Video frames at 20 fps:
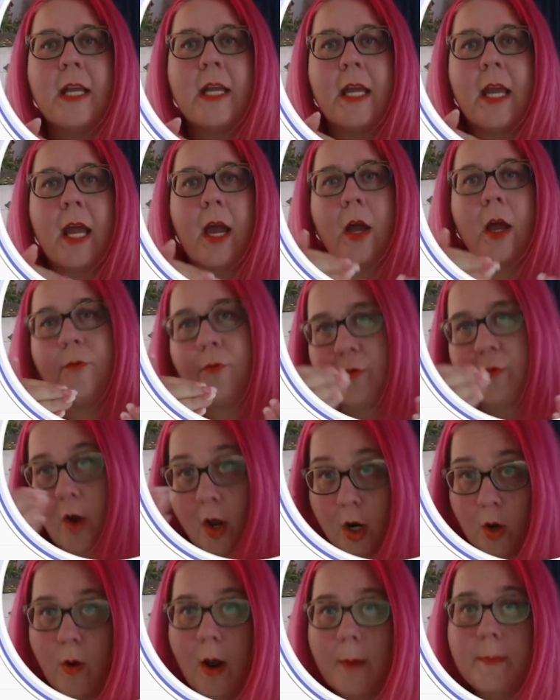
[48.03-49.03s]
a
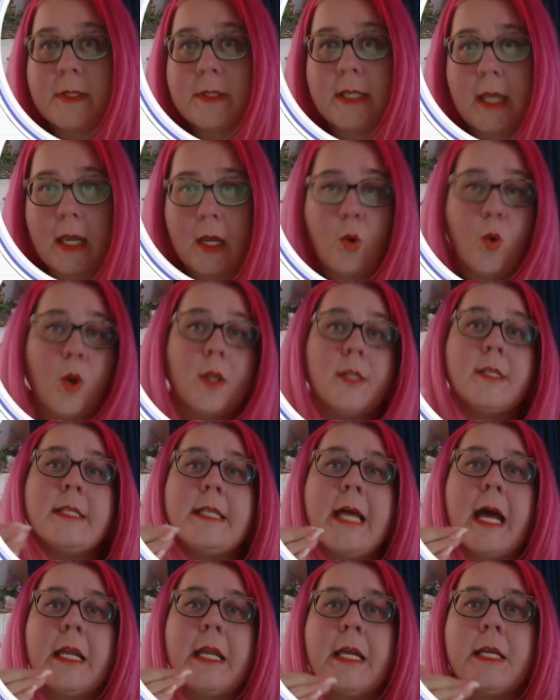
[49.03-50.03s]
follow-up sequence
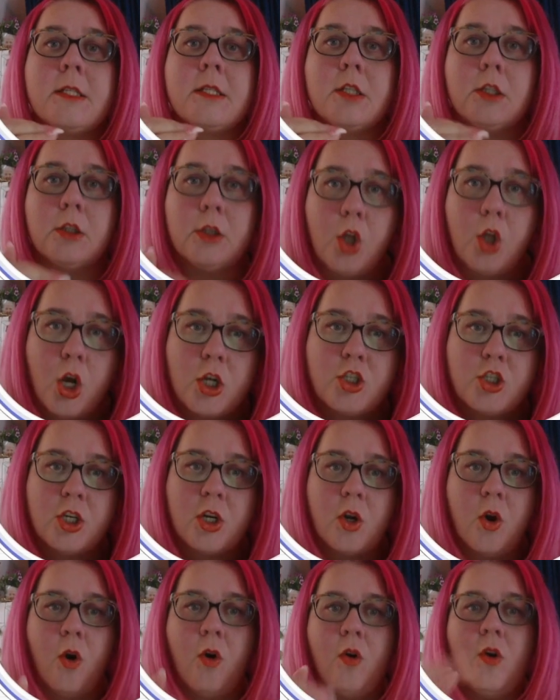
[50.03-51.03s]
that is
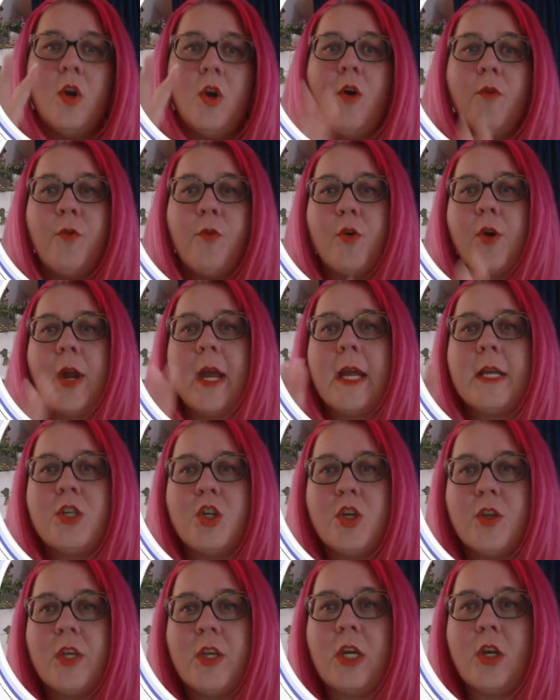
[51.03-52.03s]
logical for
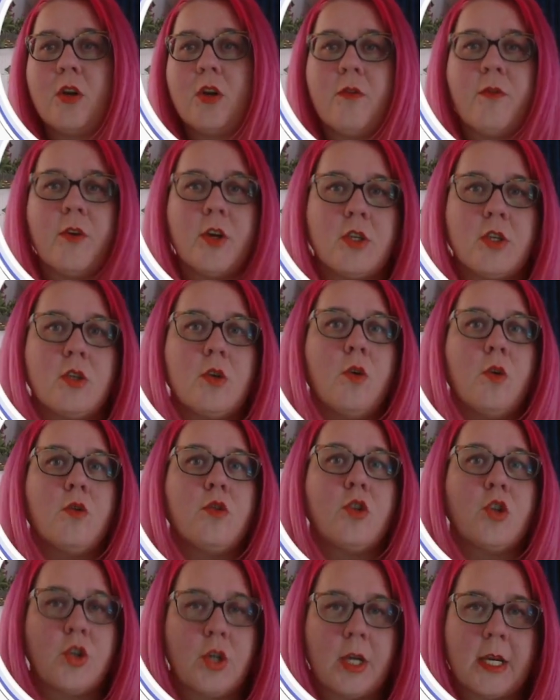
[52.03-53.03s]
each of the
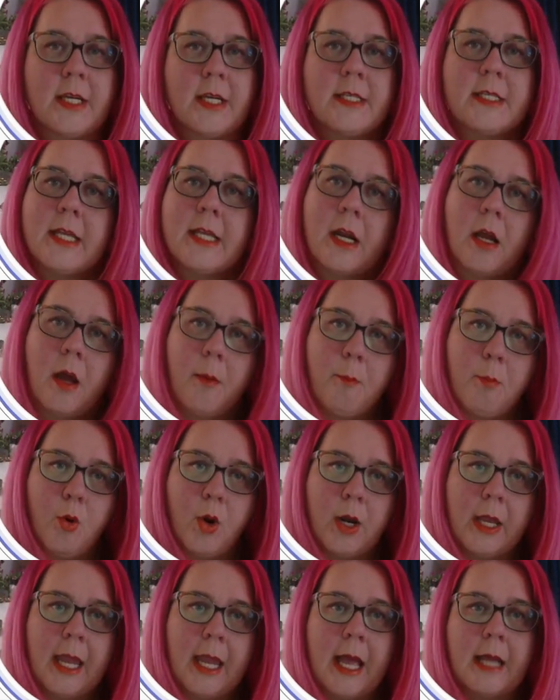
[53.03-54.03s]
universal triggers that I'm
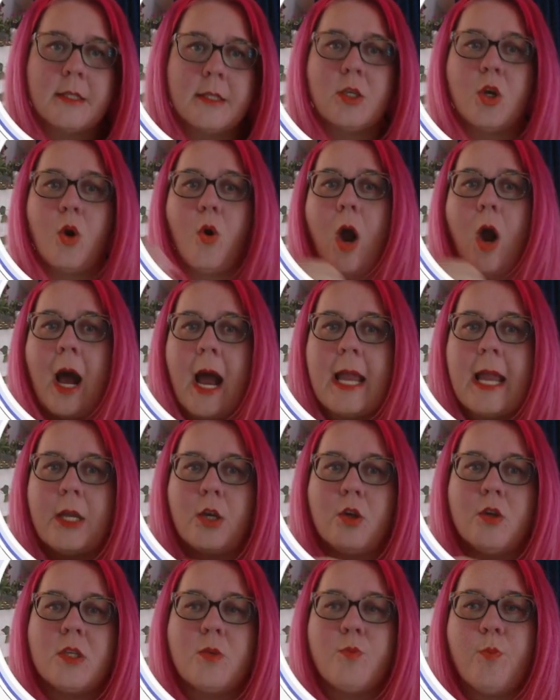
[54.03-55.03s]
putting out. So I
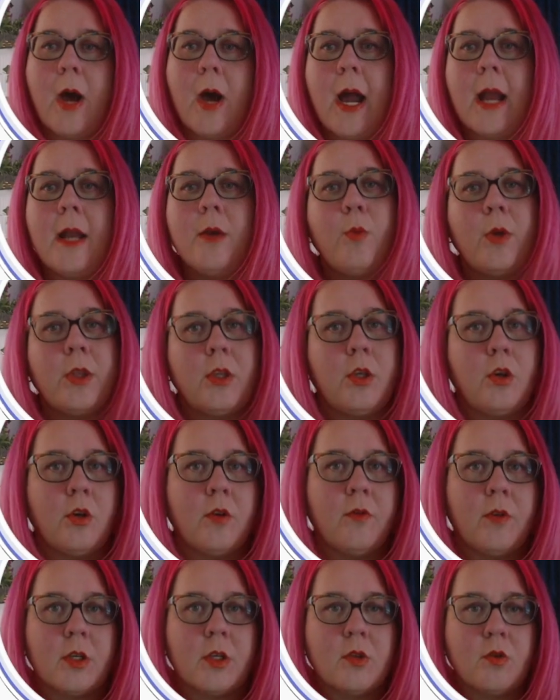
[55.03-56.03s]
use mine with
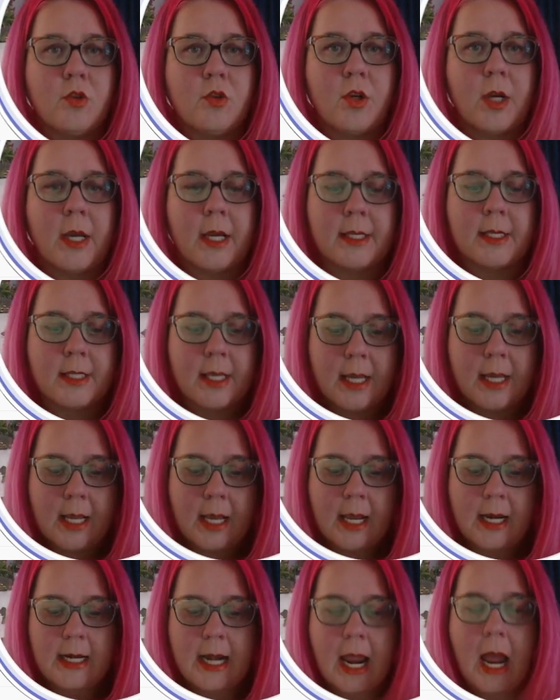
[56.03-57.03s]
universal triggers.
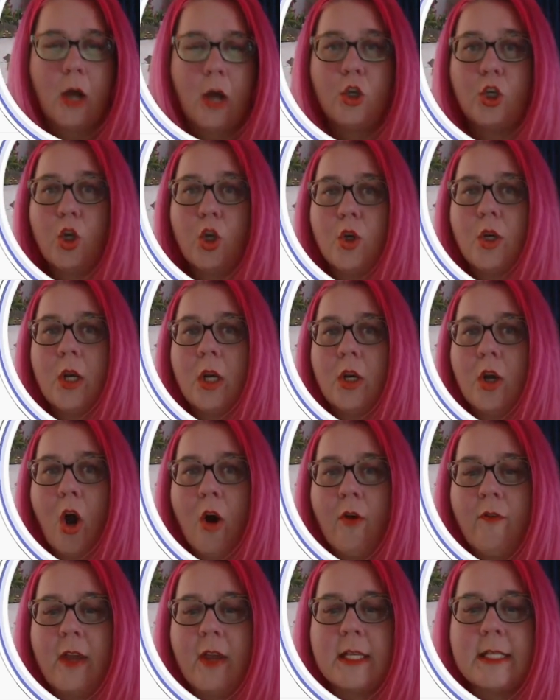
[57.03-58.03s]
Now you can
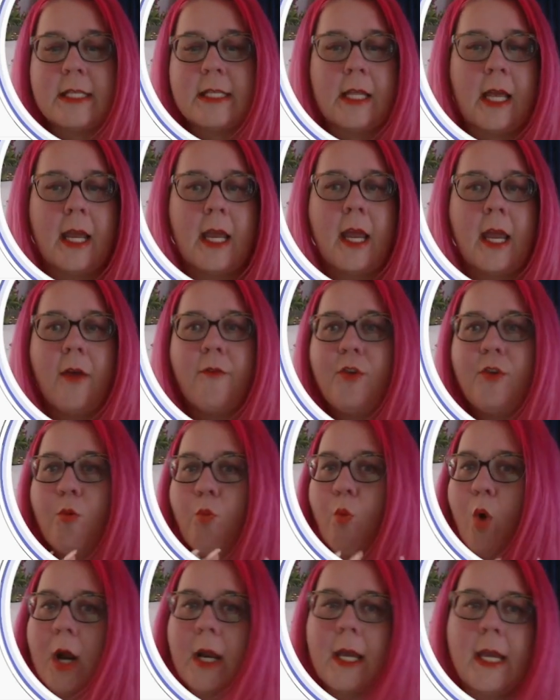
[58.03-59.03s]
obviously, if you
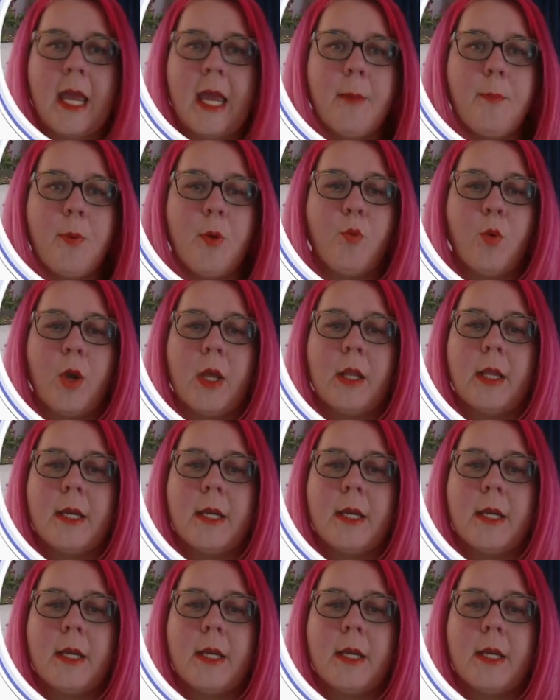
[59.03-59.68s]
want to keep it really